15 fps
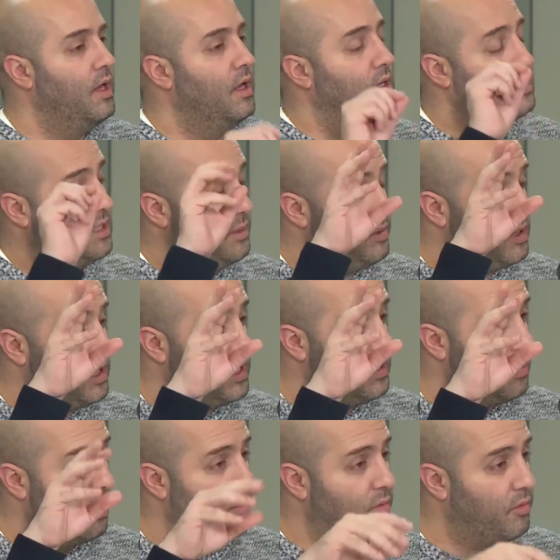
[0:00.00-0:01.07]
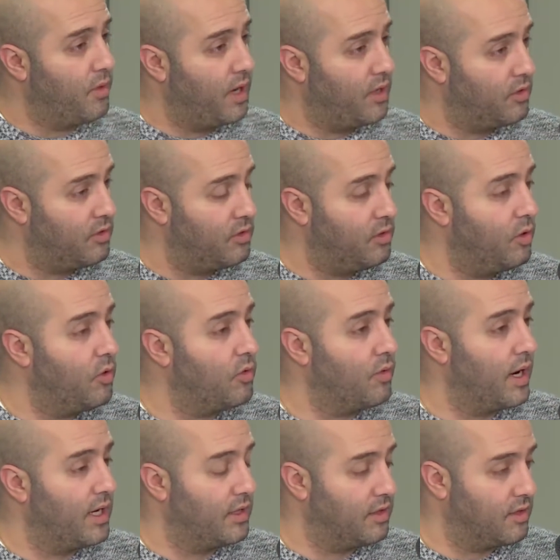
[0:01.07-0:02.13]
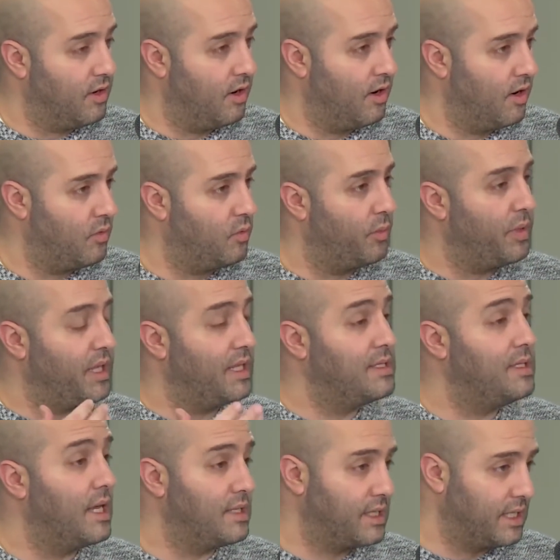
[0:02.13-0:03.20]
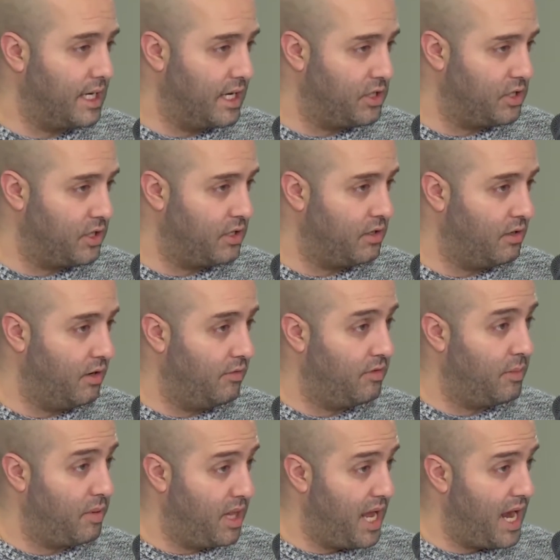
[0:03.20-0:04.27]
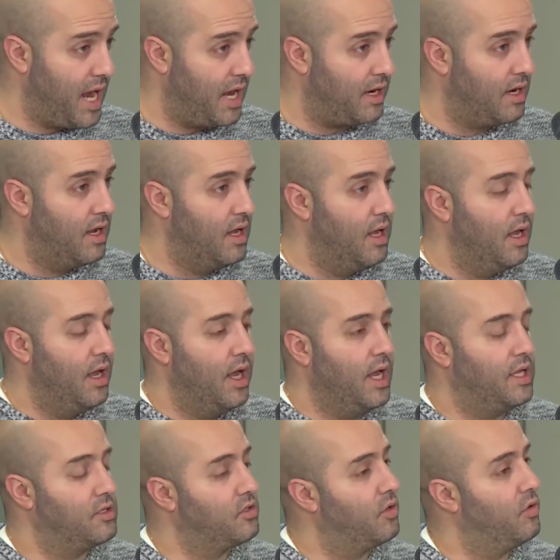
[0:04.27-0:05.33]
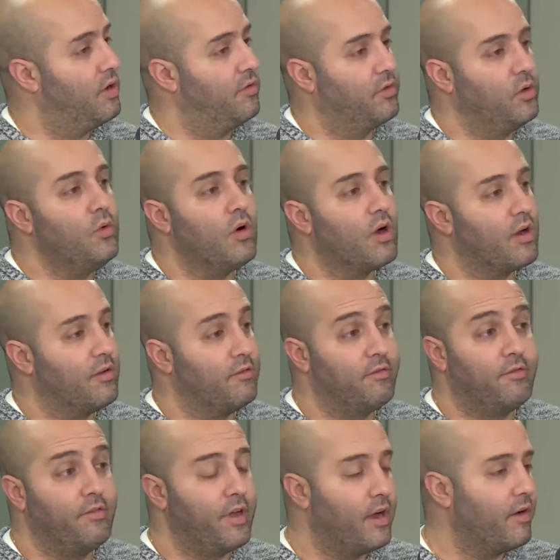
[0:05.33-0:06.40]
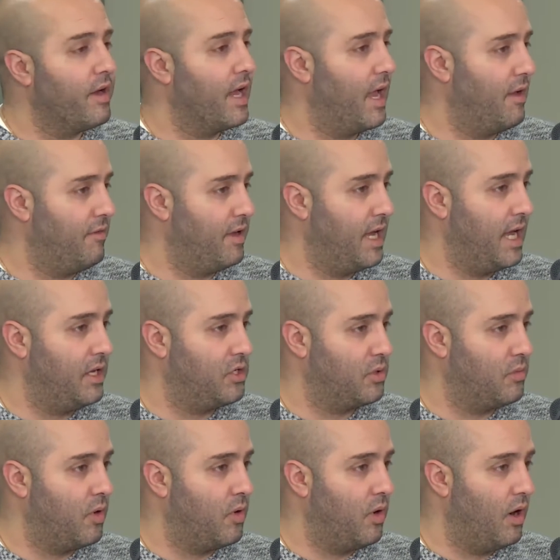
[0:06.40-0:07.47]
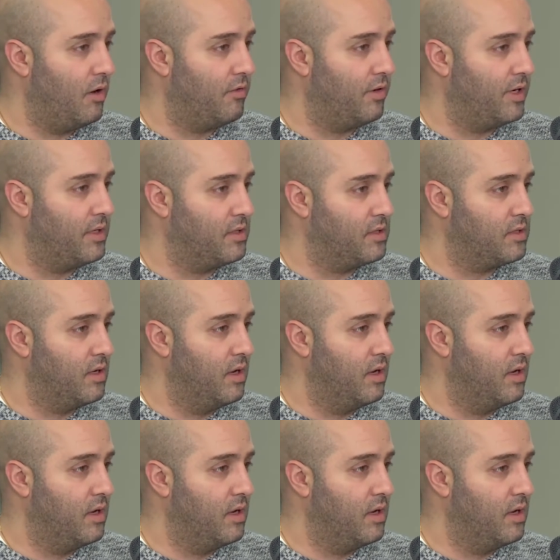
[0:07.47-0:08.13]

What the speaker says: Typically in the upper right or the lower right of the card will be the designation of the plan. And so if you are a very heavy HMO office